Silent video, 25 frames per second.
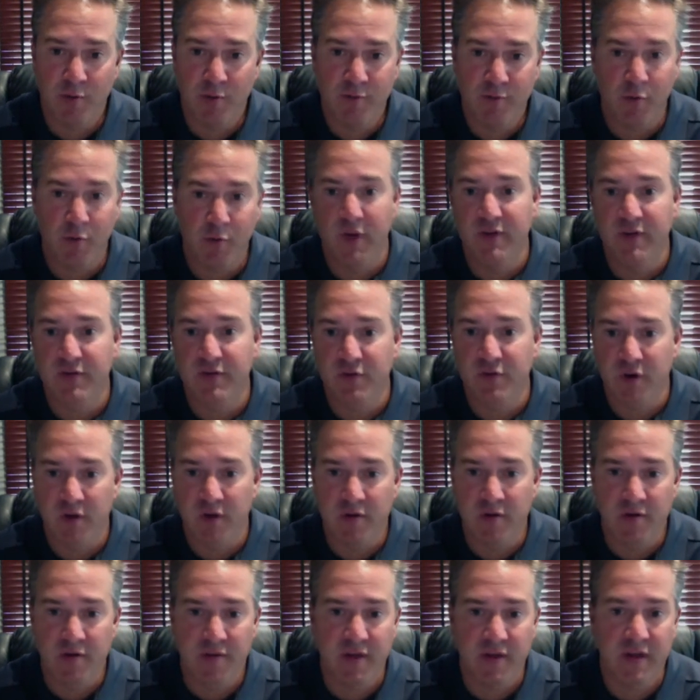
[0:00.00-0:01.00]
voice or
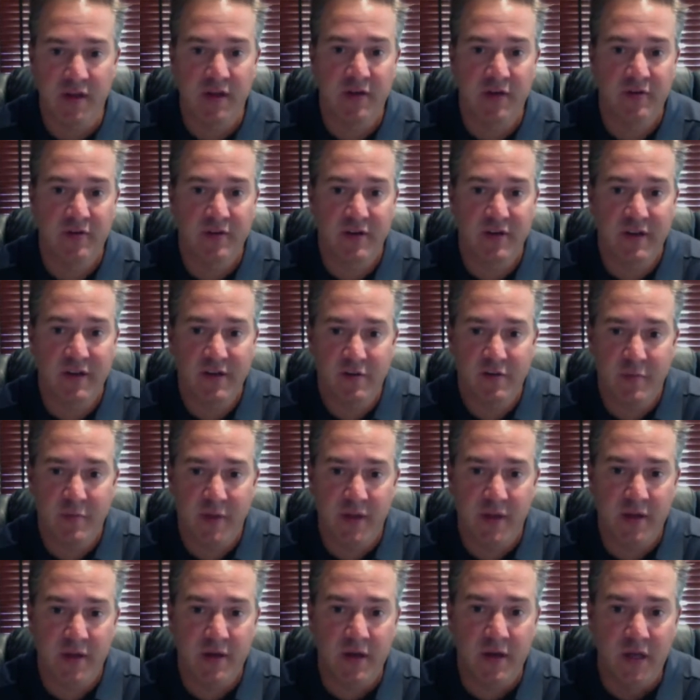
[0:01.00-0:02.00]
other things and has
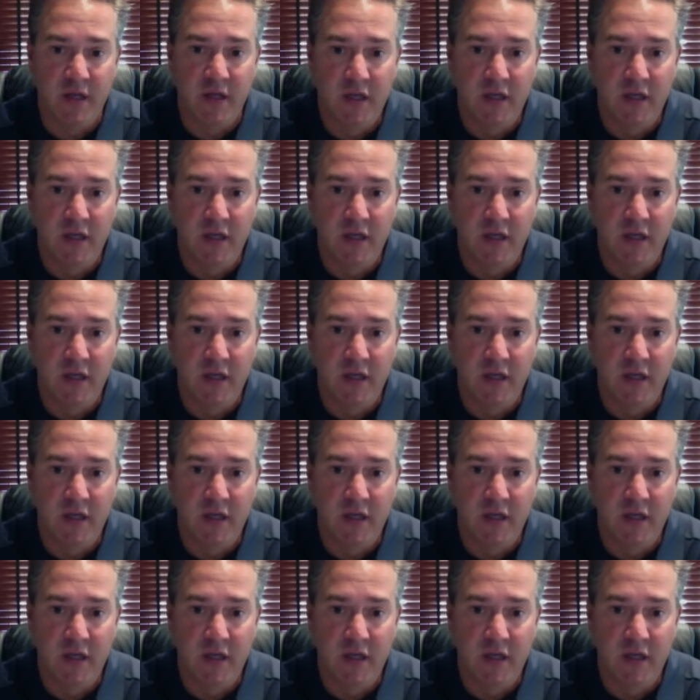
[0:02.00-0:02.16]
been